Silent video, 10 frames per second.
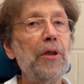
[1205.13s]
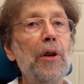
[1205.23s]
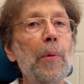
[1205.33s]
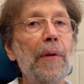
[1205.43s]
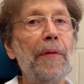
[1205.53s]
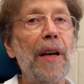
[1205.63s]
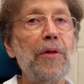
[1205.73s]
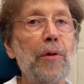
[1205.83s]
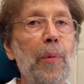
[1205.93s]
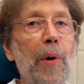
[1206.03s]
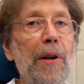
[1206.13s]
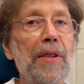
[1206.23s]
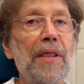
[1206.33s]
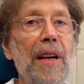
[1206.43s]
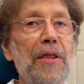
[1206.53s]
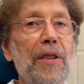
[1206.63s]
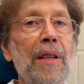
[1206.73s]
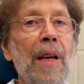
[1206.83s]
you affect your workstation.